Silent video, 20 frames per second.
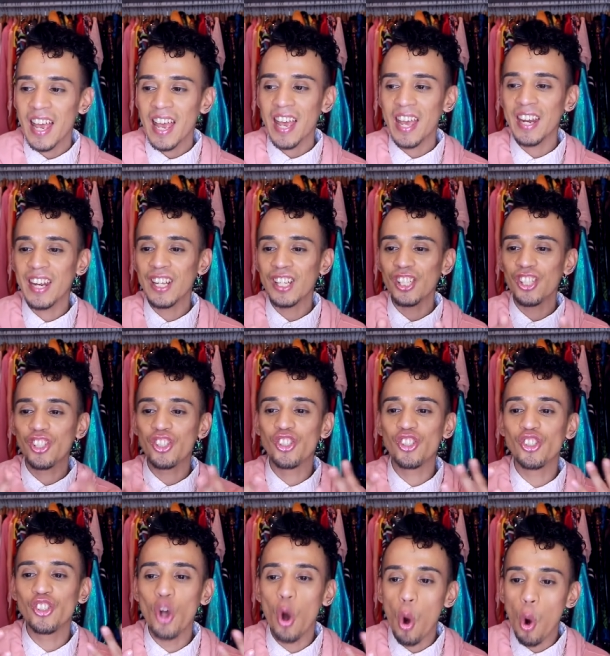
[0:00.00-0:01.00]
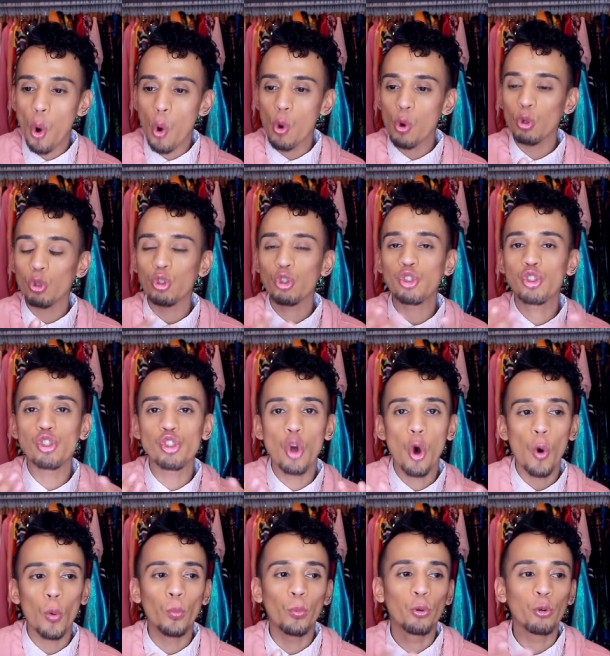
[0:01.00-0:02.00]
and it's
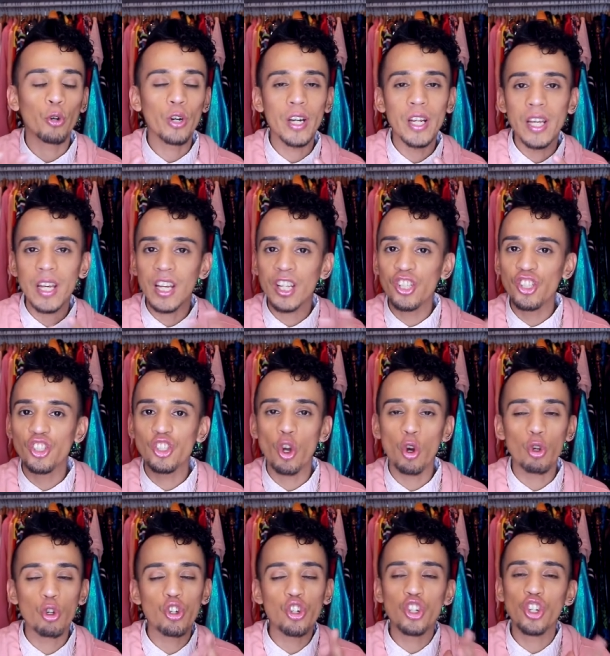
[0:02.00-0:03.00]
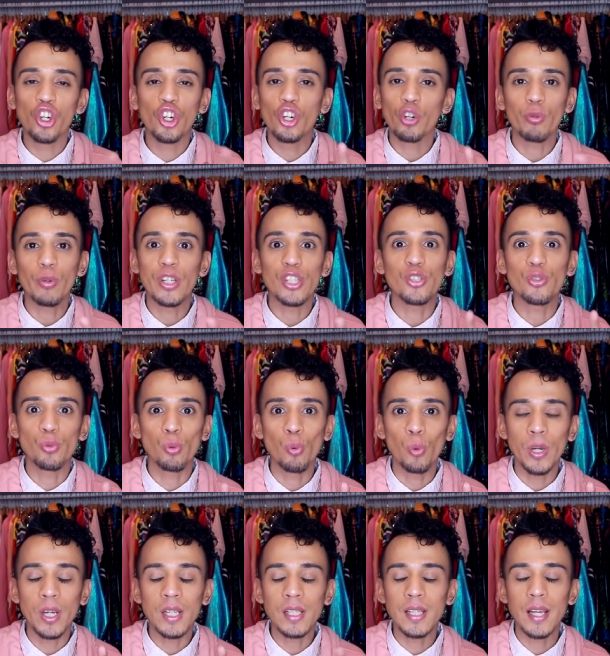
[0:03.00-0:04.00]
so pretty and so sugary
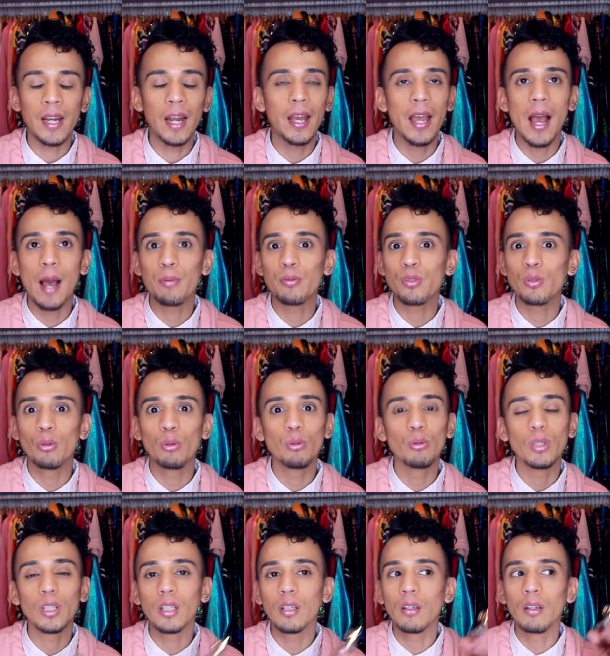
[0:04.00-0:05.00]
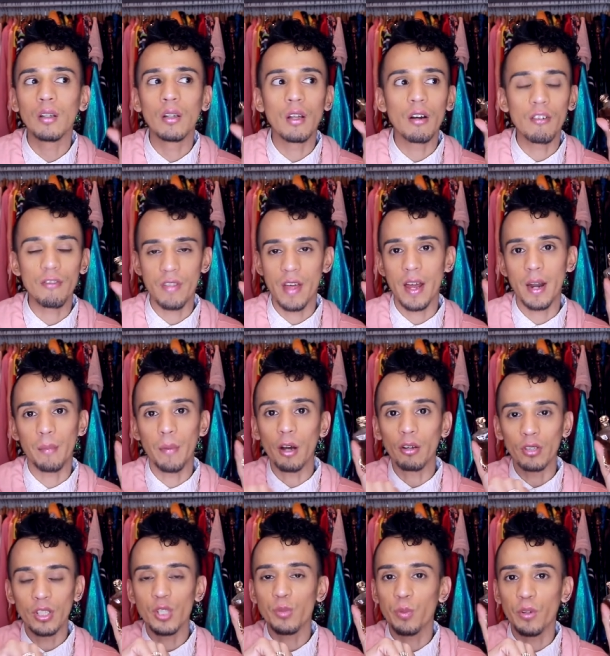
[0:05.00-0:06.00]
sweet, and I absolutely love that
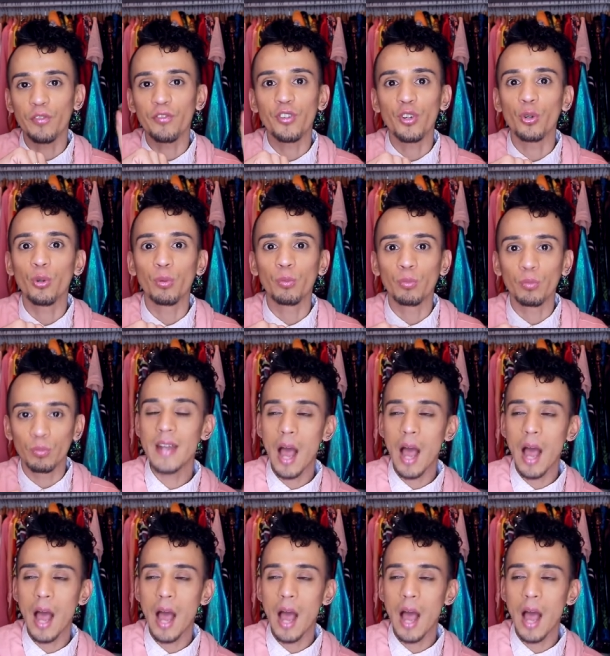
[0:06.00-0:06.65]
about this perfume.